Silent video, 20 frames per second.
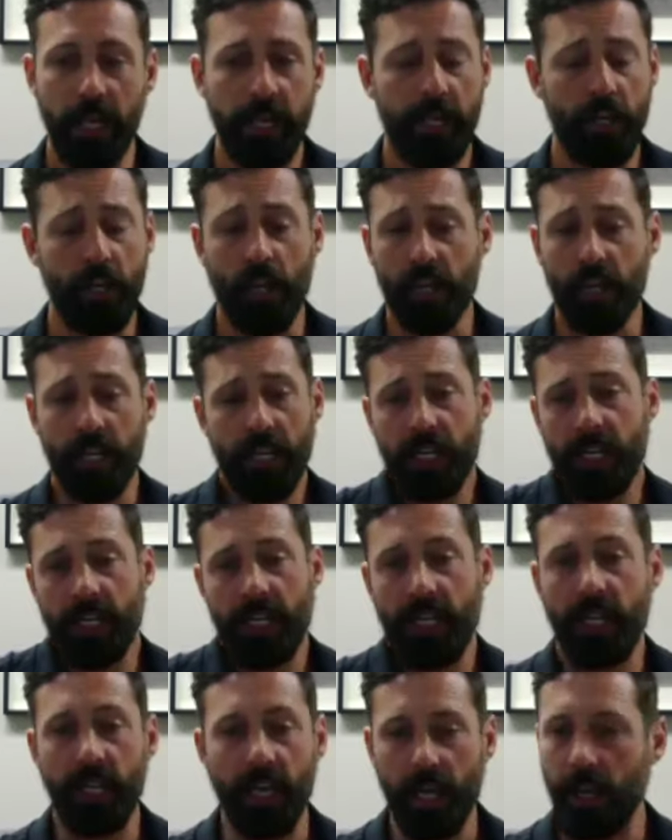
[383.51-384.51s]
You're not going to get a
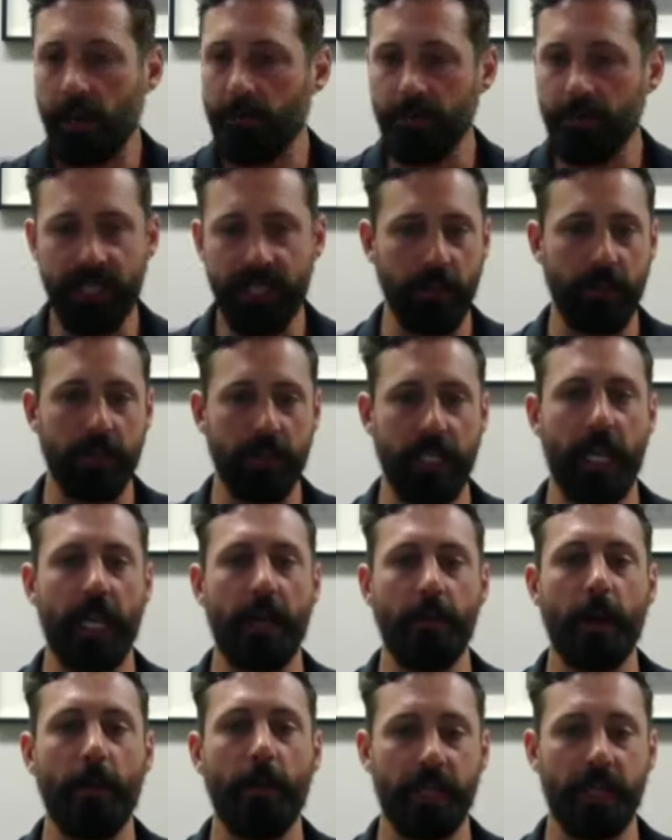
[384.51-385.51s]
hit every single time
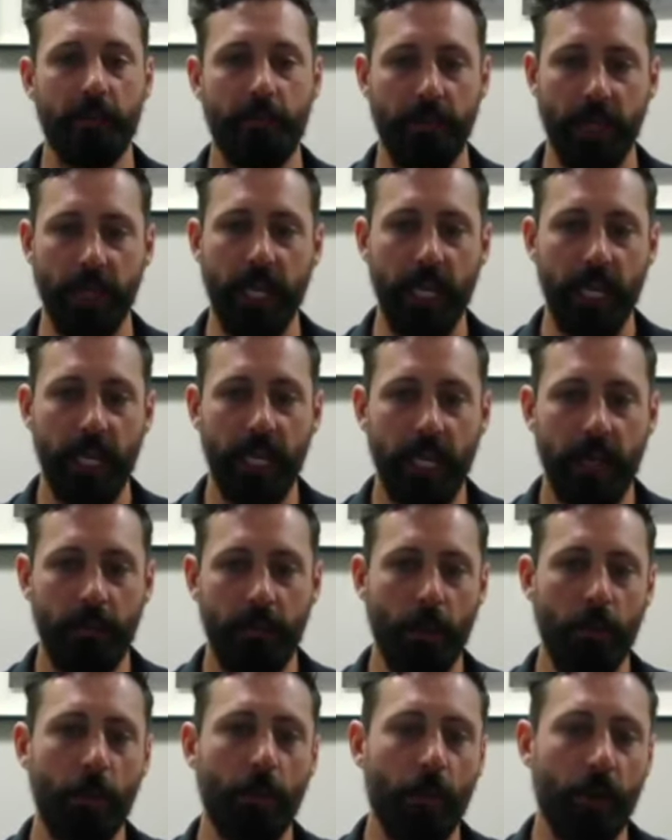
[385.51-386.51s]
up at the plate,
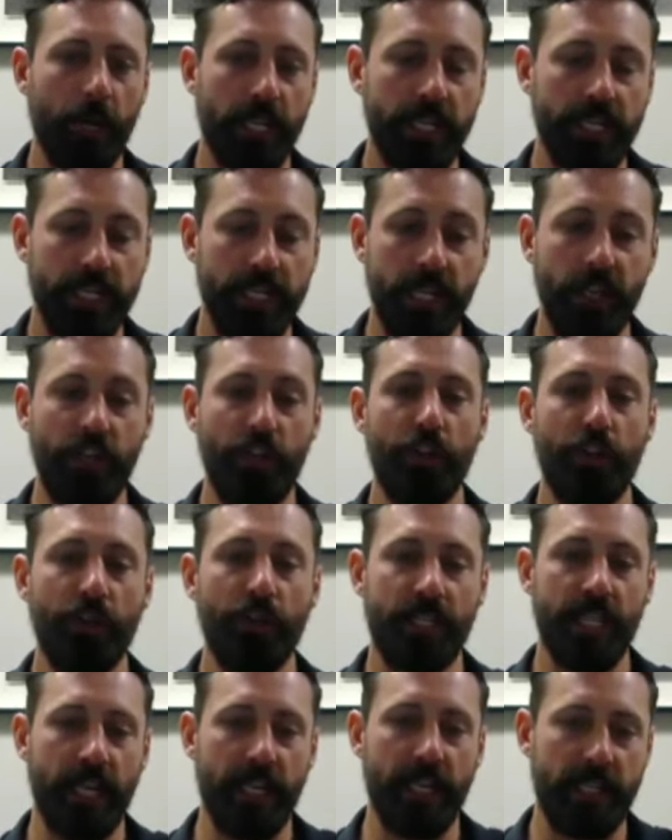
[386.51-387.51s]
but we want to continue to
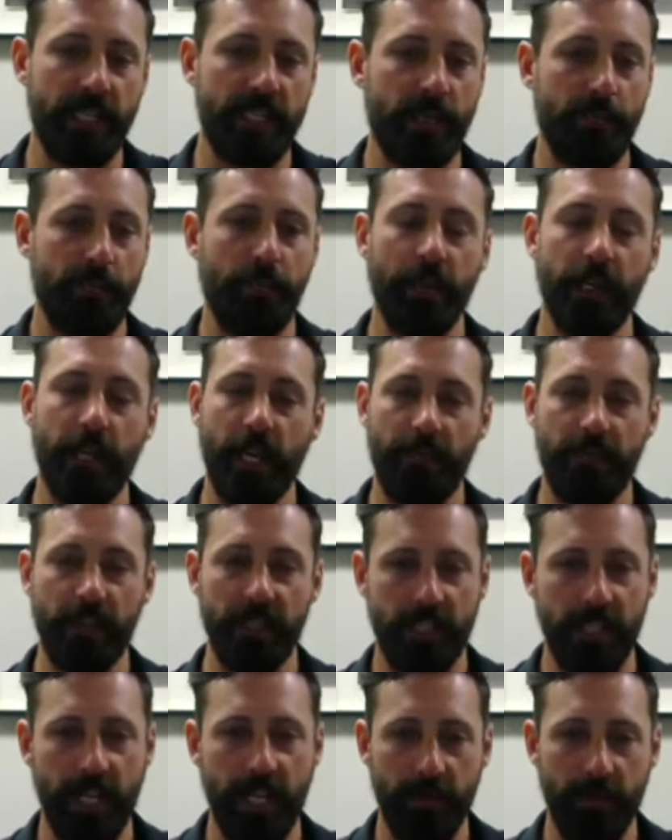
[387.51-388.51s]
use that discipline, have the
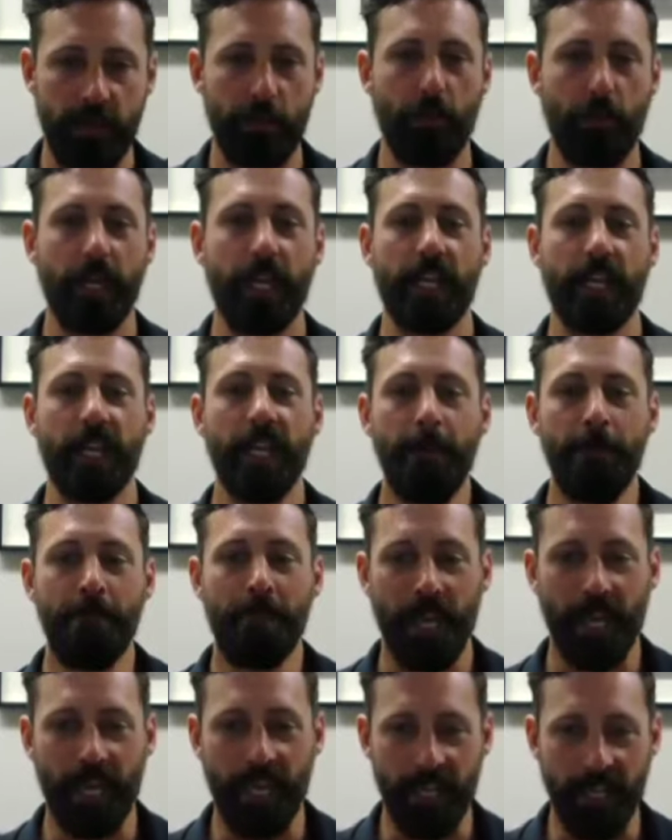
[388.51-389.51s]
same swing,
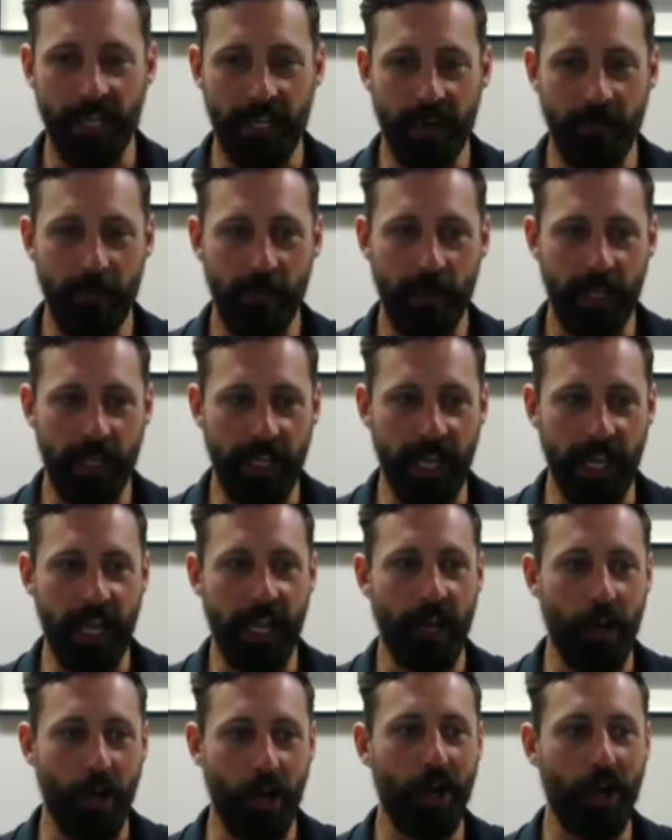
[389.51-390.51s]
and
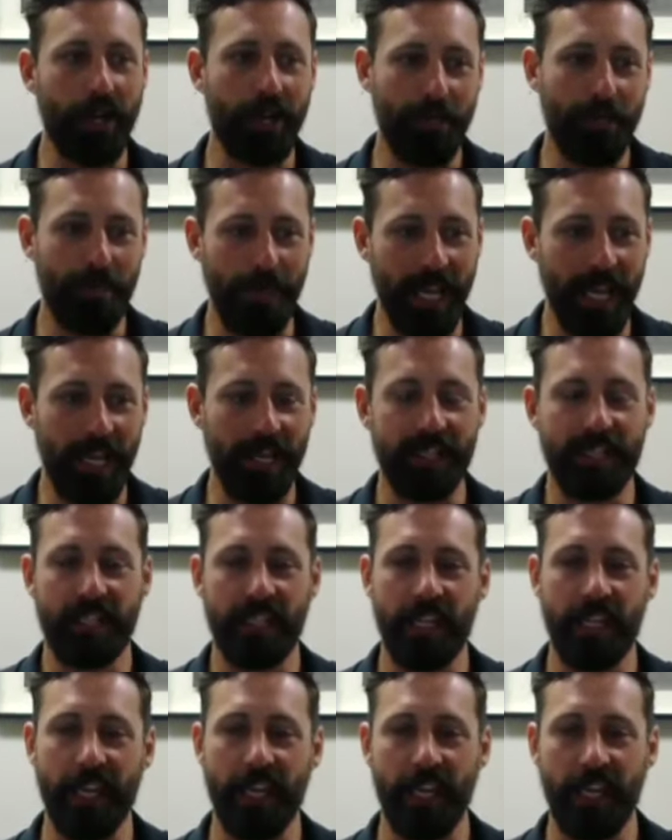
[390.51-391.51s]
get on base,
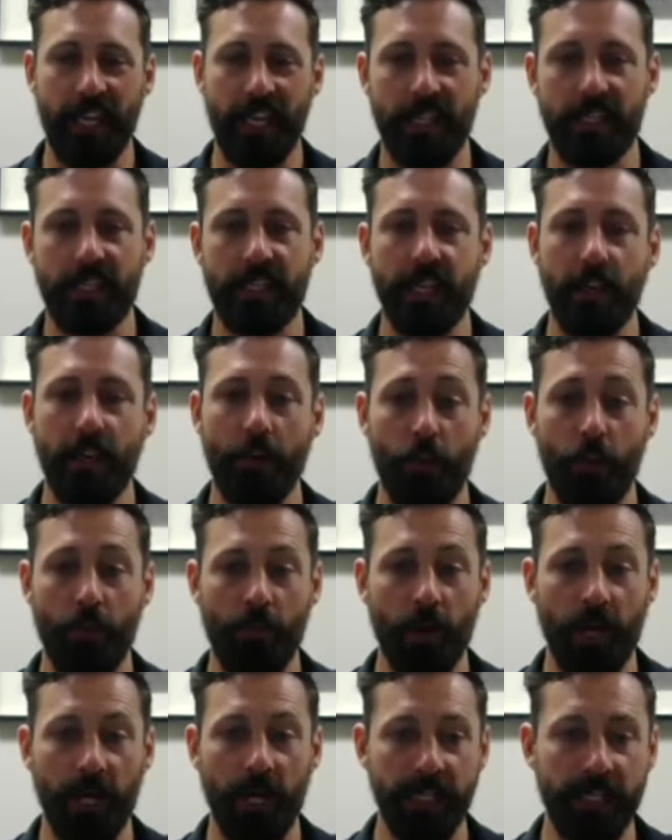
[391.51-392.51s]
get hits, get home
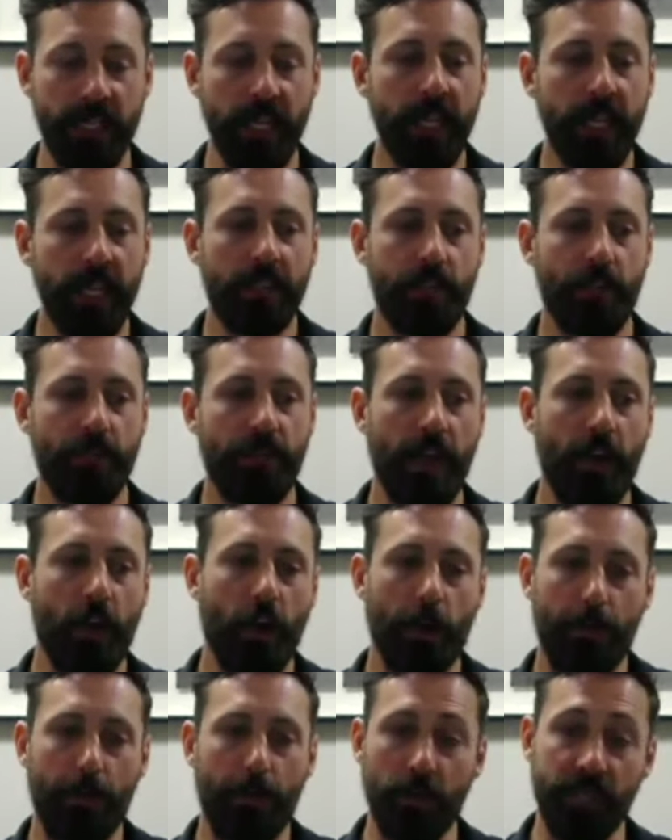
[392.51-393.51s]
runs, so that
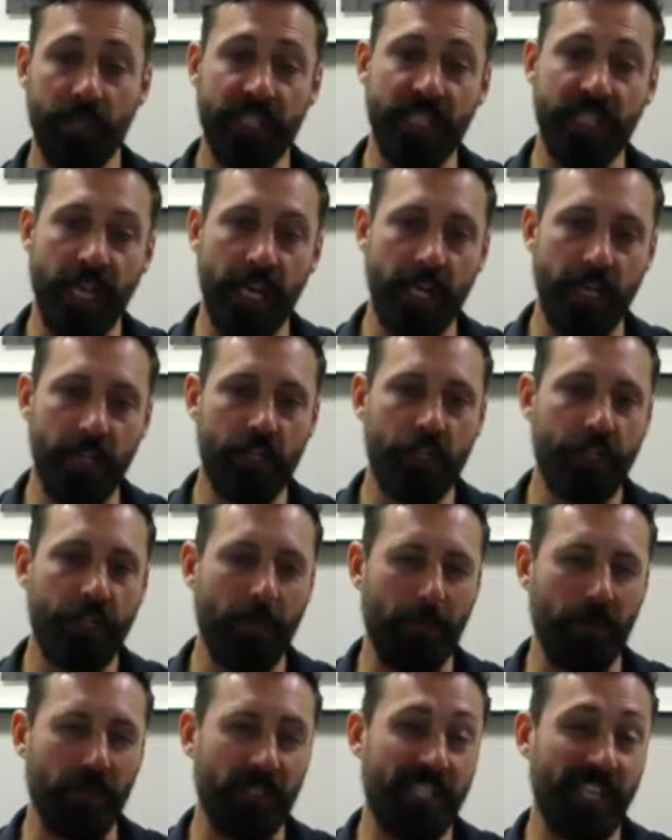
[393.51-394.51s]
our percentage, the
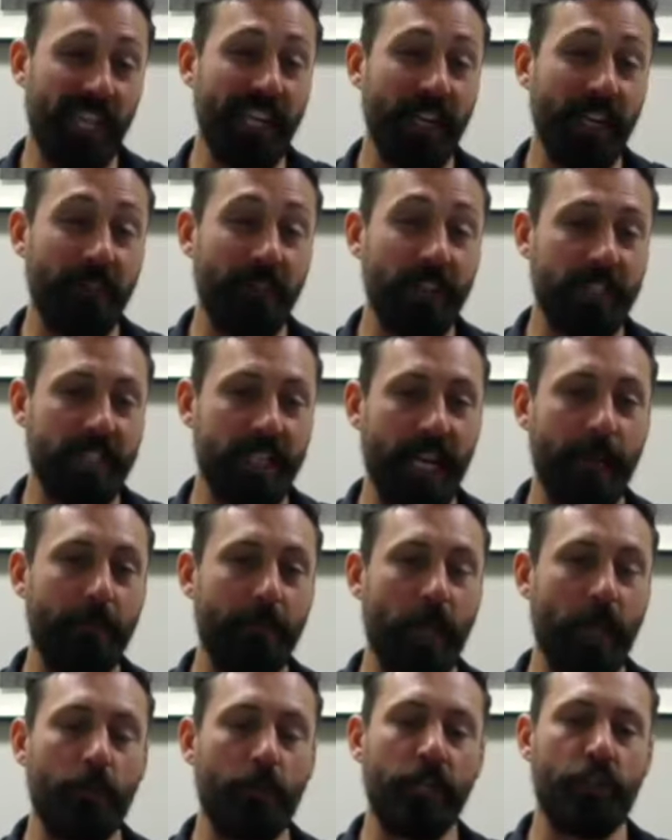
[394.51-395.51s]
percent of the time
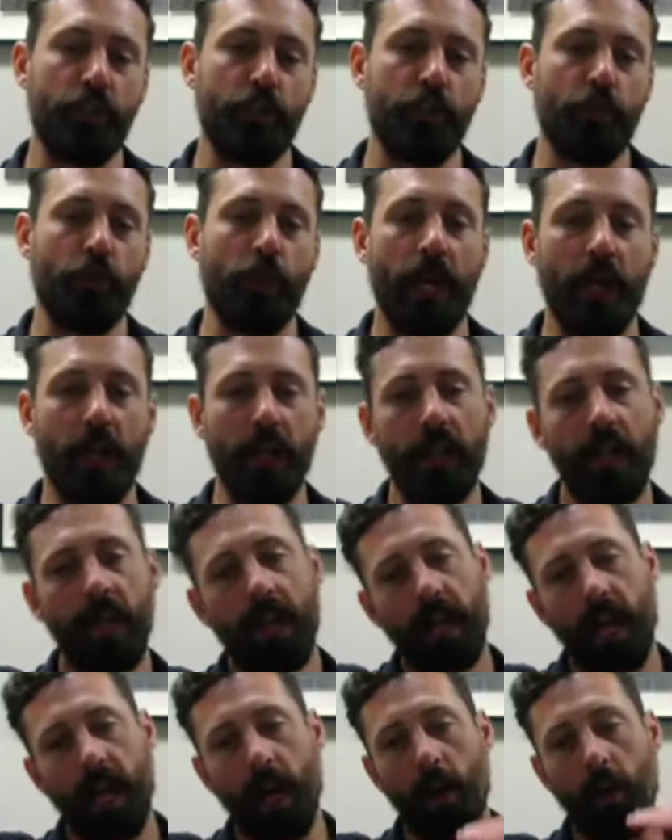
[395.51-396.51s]
that we do well,
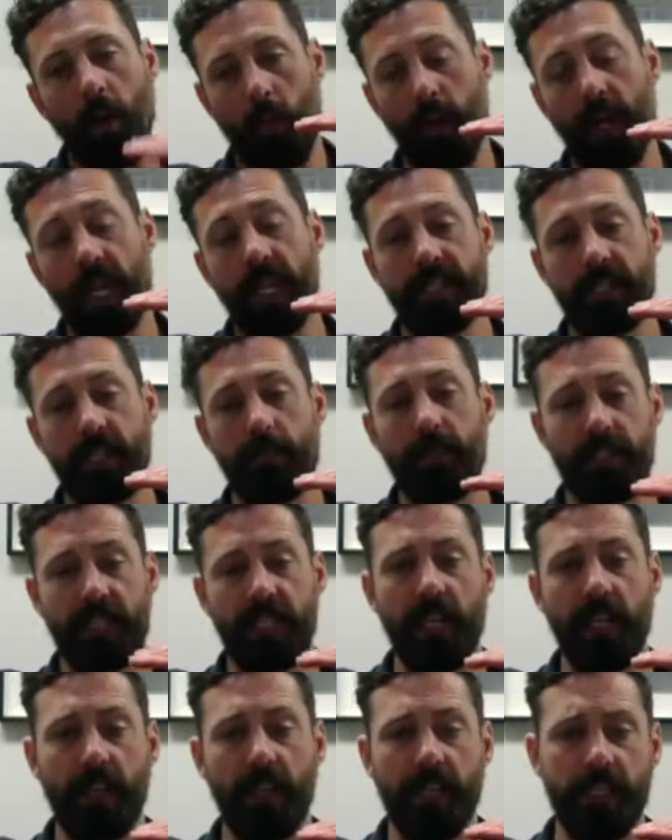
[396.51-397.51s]
outweighs the
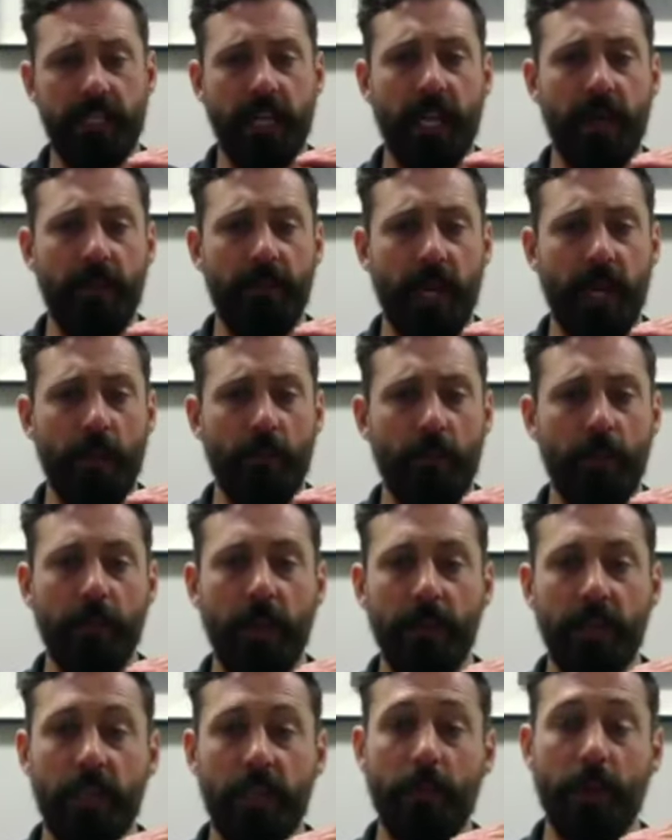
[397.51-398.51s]
percent of the time that we
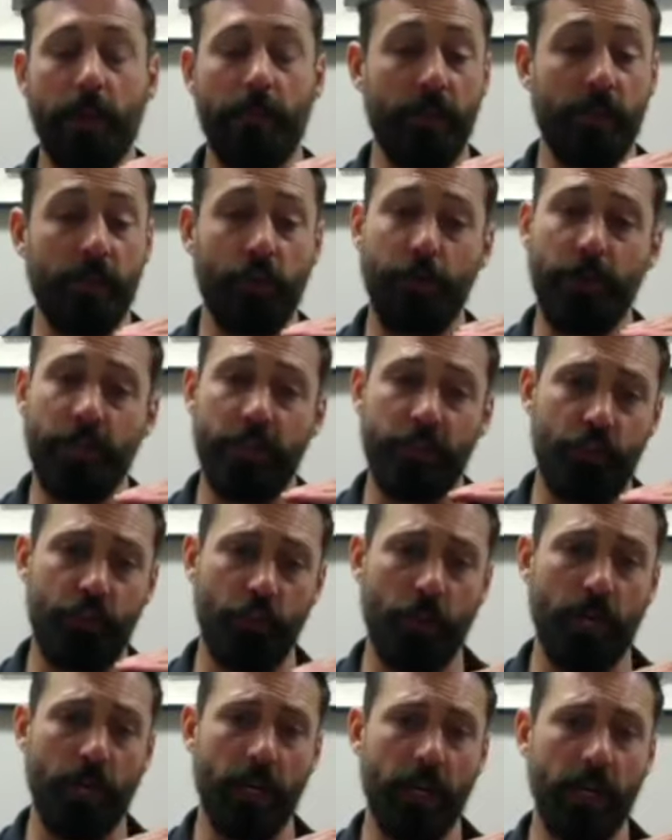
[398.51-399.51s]
maybe come up a little bit
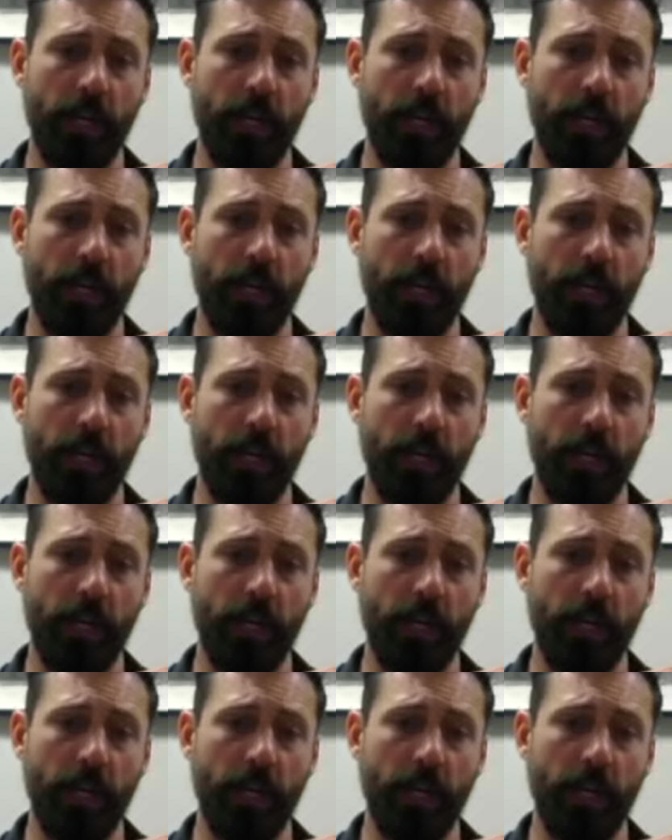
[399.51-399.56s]
short.